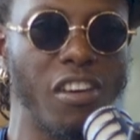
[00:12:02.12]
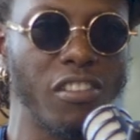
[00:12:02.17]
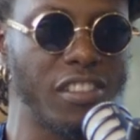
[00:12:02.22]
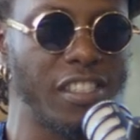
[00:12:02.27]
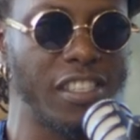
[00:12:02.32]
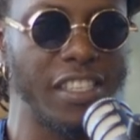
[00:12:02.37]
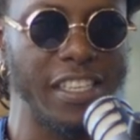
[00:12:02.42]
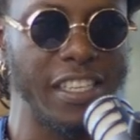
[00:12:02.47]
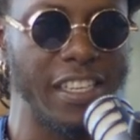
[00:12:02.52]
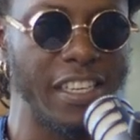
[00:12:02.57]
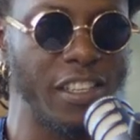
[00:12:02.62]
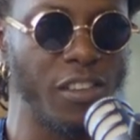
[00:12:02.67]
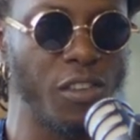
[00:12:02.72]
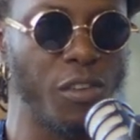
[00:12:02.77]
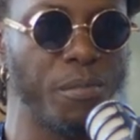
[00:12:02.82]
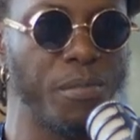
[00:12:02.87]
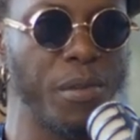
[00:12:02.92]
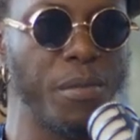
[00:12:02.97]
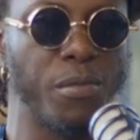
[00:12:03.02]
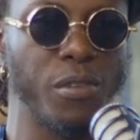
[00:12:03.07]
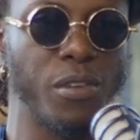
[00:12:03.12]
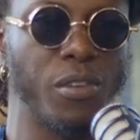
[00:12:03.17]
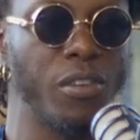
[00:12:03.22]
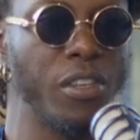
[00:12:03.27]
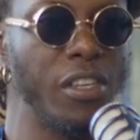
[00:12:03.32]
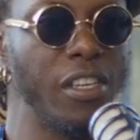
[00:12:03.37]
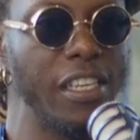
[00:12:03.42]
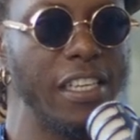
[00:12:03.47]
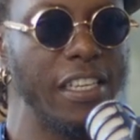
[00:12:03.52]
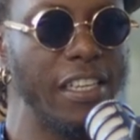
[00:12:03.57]
out here you know people
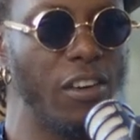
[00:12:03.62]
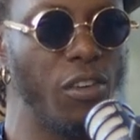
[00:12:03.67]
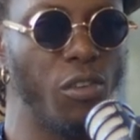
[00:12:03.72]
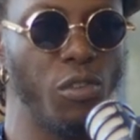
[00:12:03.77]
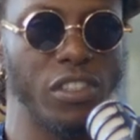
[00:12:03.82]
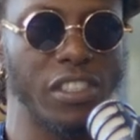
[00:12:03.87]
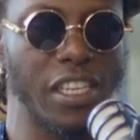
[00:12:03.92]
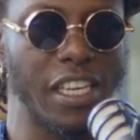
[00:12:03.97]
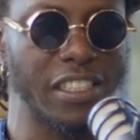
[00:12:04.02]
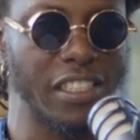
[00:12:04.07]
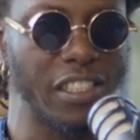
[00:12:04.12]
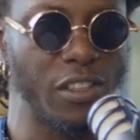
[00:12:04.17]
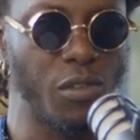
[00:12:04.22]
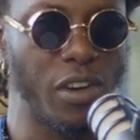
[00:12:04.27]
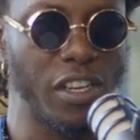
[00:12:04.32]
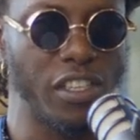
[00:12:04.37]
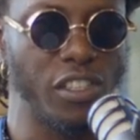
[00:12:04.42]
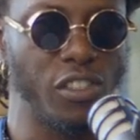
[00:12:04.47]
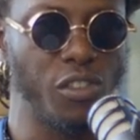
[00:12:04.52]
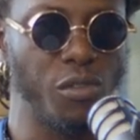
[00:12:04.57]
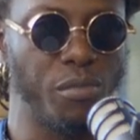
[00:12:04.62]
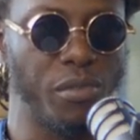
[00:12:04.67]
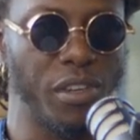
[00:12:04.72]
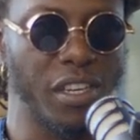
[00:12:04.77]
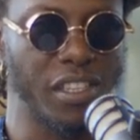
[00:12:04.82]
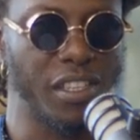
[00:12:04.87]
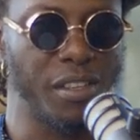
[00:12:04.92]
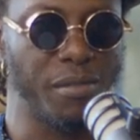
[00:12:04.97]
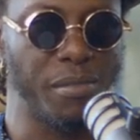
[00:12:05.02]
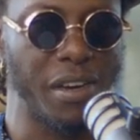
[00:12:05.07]
always asking why did you
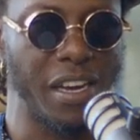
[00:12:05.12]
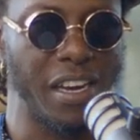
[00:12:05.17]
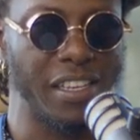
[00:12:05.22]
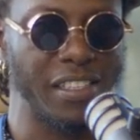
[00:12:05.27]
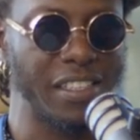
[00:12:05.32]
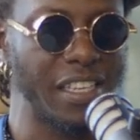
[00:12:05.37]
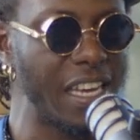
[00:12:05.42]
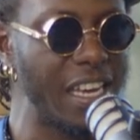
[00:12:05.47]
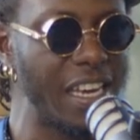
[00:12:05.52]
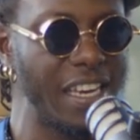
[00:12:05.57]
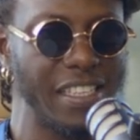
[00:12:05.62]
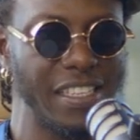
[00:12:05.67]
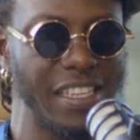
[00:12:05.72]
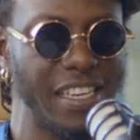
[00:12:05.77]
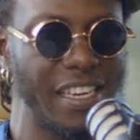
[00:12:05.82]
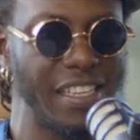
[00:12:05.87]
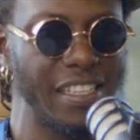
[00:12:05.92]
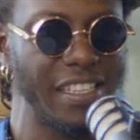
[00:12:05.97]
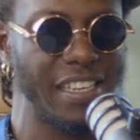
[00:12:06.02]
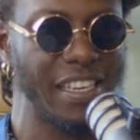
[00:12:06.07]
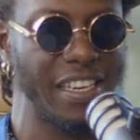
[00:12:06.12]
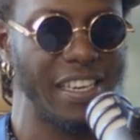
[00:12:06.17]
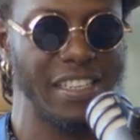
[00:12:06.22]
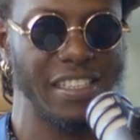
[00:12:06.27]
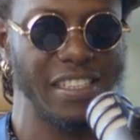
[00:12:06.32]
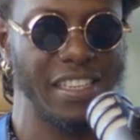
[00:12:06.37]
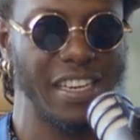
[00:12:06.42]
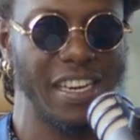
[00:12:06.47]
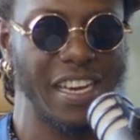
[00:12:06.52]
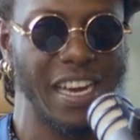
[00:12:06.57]
break the band i i
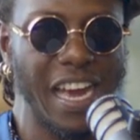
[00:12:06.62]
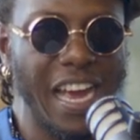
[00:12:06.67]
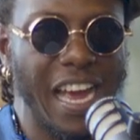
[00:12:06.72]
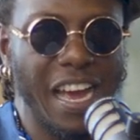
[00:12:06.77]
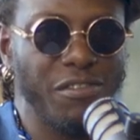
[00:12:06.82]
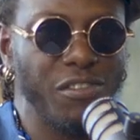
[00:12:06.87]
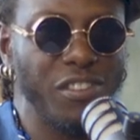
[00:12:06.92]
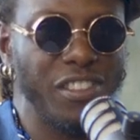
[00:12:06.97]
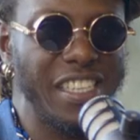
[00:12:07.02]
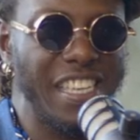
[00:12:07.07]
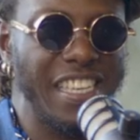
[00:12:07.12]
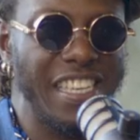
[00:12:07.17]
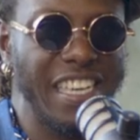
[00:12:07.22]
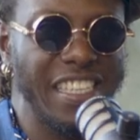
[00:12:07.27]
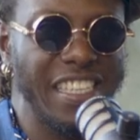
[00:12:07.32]
i, I have to say